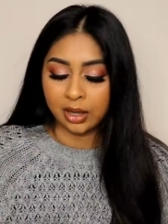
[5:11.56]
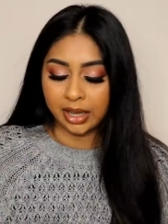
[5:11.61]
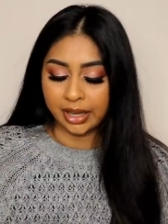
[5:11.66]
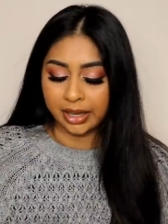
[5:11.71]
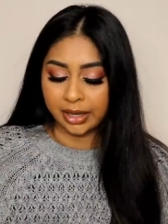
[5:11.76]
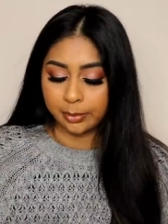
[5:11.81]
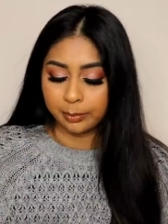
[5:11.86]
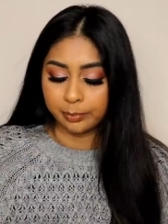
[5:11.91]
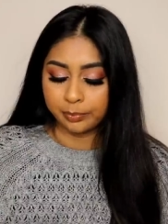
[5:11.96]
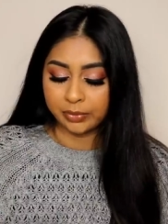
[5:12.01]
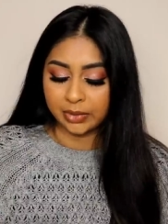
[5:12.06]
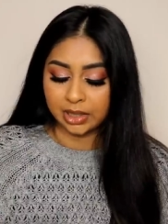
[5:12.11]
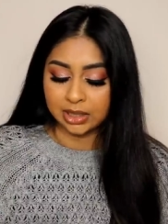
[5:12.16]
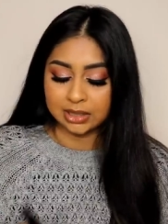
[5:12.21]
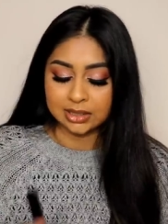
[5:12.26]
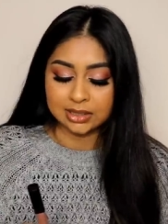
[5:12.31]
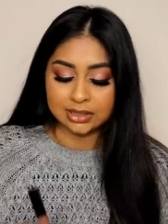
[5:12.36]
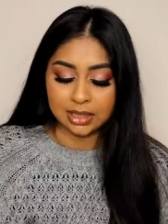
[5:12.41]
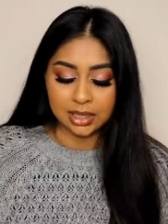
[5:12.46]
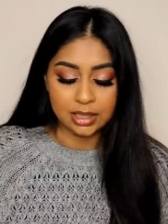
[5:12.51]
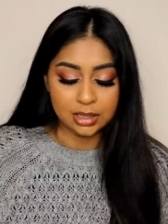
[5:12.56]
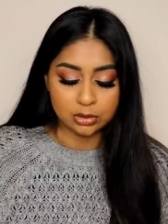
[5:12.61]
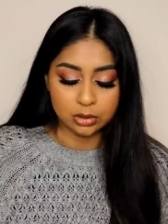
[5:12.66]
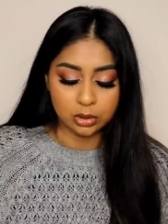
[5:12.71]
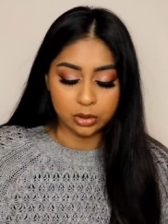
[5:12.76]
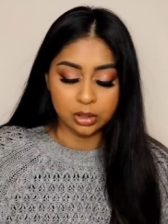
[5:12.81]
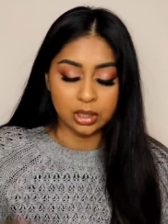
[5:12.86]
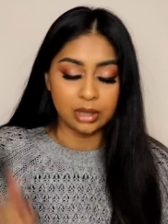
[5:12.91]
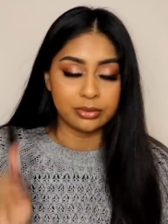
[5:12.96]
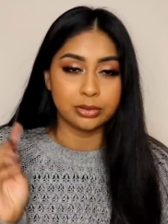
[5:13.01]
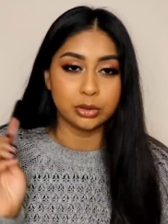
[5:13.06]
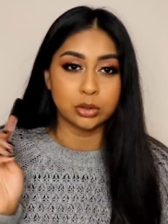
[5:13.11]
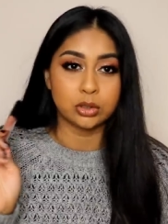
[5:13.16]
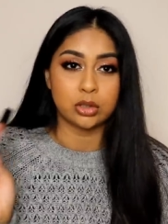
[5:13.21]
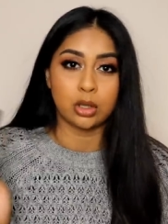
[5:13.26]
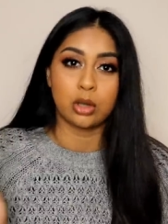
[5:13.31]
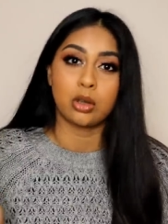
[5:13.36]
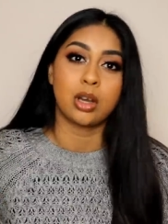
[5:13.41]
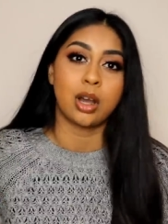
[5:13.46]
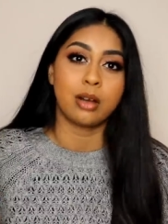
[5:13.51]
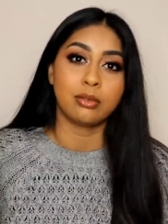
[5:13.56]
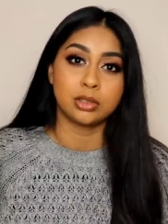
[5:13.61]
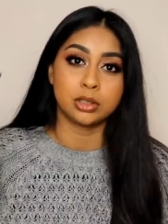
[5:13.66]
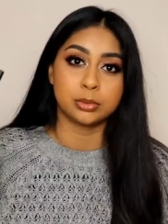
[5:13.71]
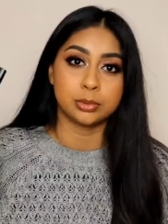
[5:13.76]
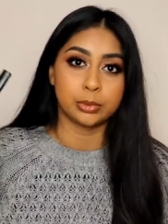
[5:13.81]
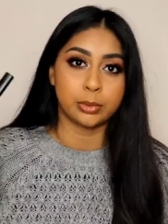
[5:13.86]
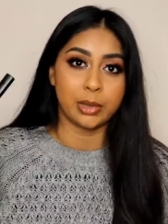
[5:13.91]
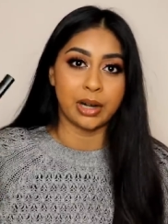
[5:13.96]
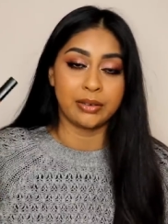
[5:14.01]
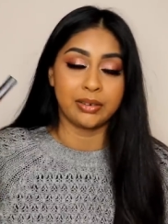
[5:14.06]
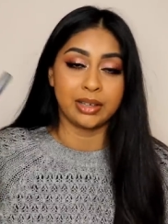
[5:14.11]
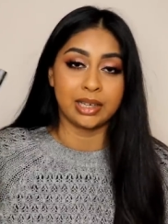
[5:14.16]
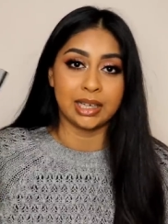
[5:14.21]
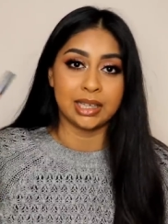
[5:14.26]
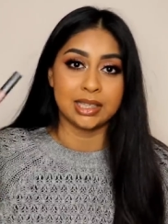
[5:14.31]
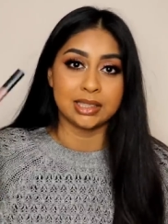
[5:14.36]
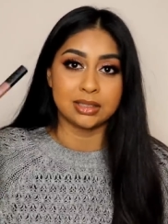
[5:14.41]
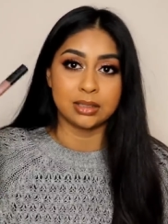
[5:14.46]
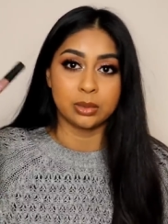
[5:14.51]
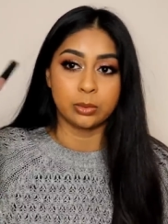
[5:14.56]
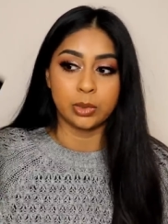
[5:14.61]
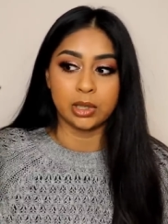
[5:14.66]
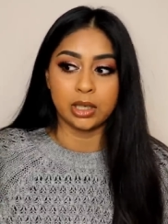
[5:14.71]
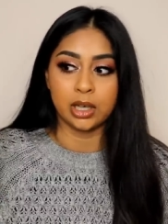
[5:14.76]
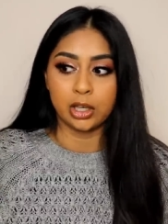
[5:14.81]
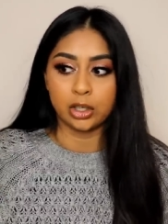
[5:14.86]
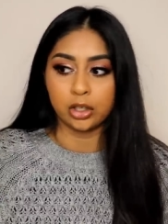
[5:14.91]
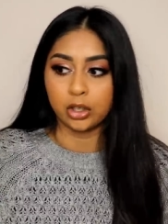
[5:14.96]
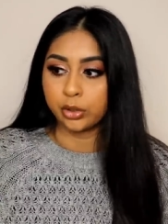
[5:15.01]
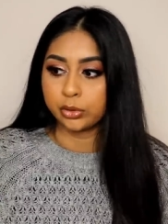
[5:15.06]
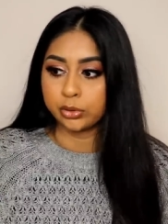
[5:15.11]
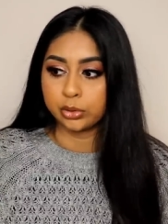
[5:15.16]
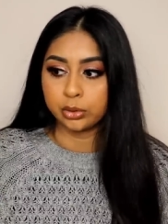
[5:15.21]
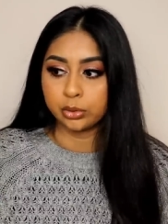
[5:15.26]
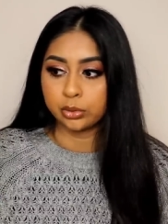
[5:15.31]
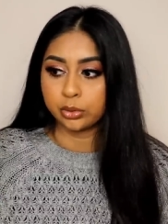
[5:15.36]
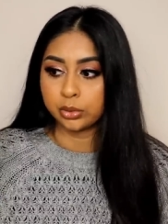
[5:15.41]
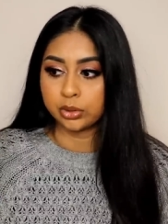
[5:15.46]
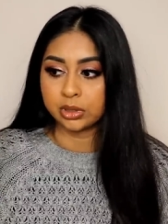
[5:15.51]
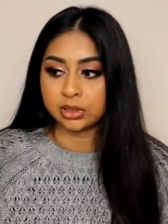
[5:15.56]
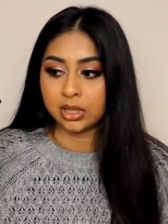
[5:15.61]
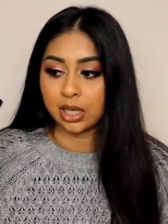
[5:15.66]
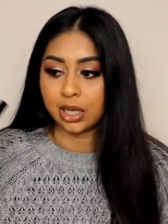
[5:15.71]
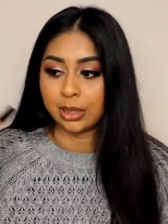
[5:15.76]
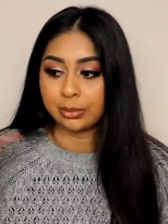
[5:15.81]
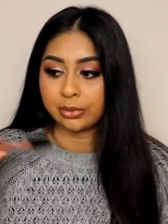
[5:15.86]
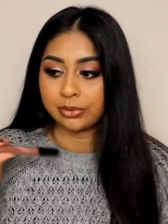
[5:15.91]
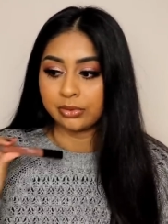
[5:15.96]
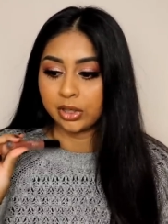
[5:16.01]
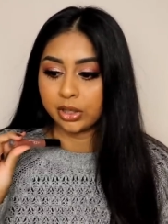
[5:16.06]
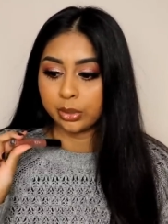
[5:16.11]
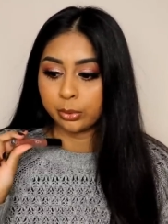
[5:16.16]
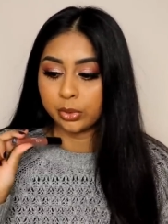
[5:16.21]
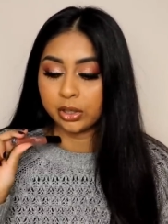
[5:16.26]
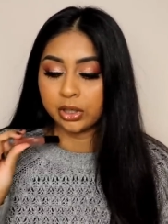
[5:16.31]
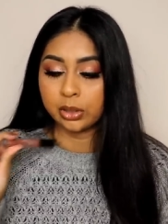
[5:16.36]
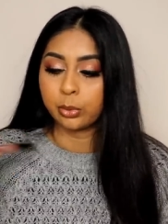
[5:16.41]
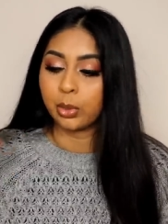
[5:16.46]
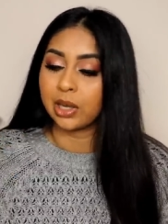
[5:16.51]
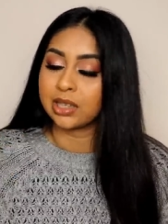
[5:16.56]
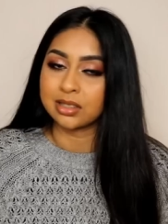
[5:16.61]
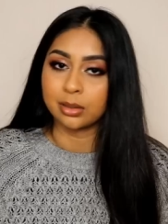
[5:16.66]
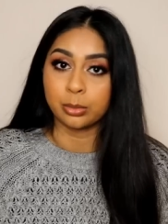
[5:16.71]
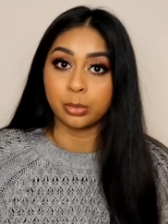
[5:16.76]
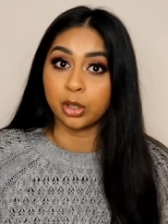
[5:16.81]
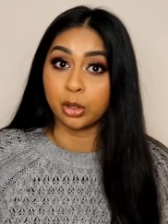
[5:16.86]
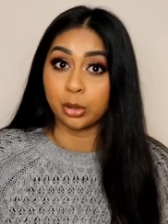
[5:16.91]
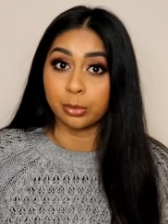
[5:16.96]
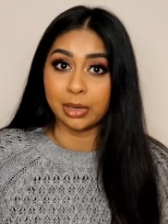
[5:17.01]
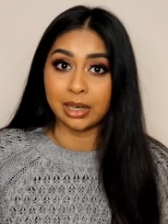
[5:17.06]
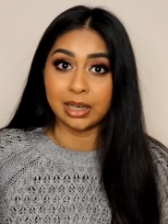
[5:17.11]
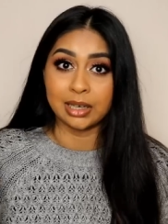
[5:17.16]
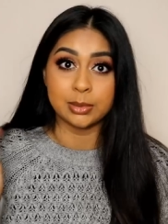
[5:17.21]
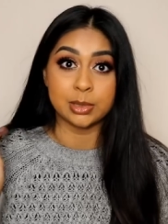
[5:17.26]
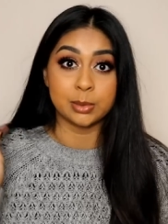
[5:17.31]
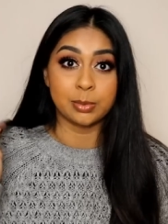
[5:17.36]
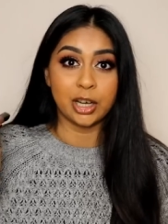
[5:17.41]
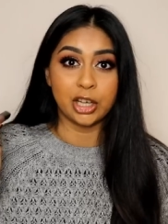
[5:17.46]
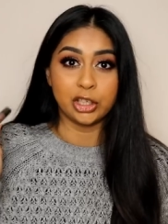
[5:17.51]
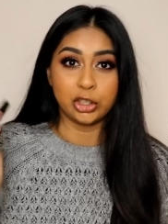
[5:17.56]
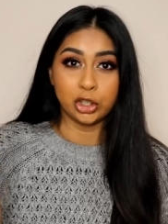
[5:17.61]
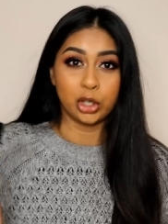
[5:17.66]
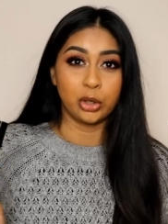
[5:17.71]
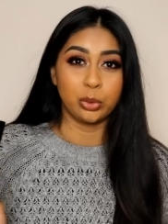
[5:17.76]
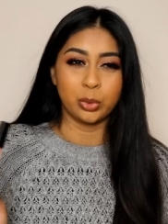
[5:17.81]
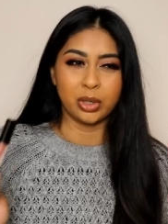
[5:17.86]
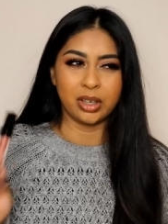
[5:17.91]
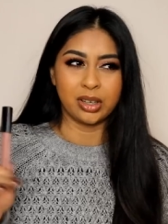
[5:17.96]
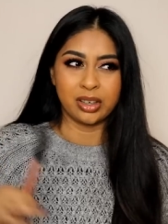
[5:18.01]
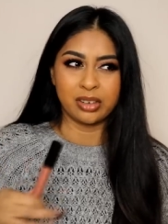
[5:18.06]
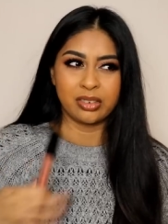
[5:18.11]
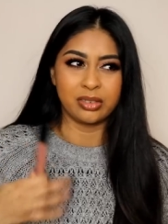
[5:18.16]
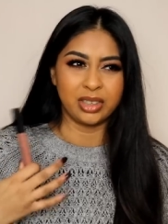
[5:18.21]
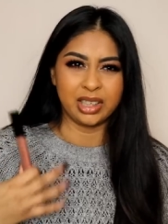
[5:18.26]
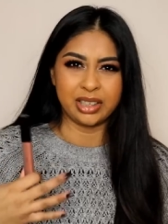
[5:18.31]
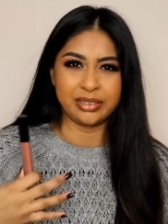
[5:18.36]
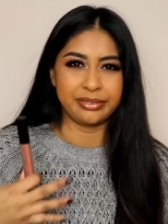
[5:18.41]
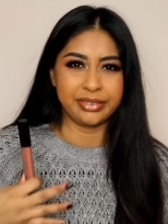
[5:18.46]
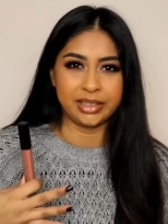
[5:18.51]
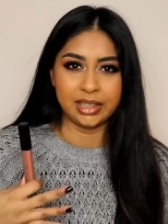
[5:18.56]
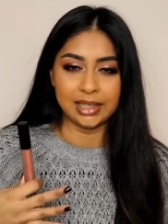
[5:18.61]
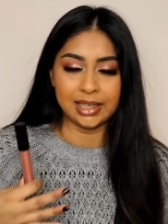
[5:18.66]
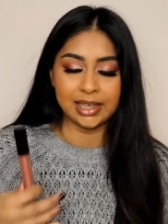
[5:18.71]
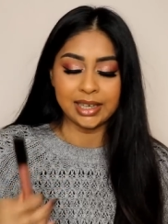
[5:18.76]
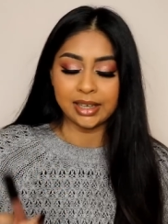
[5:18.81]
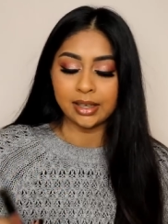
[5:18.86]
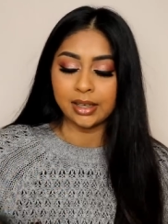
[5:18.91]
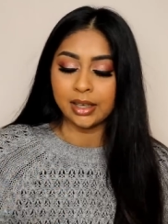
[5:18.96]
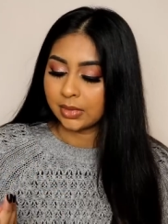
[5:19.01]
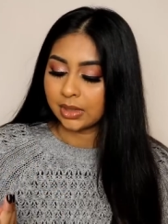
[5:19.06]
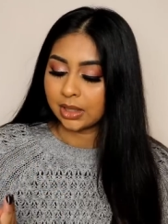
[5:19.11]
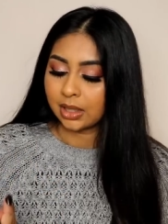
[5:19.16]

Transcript: um, and it stays on. I feel so comfortable wearing it. It's the one I go to all the time if I want to wear something on my lips but I don't want to really feel it.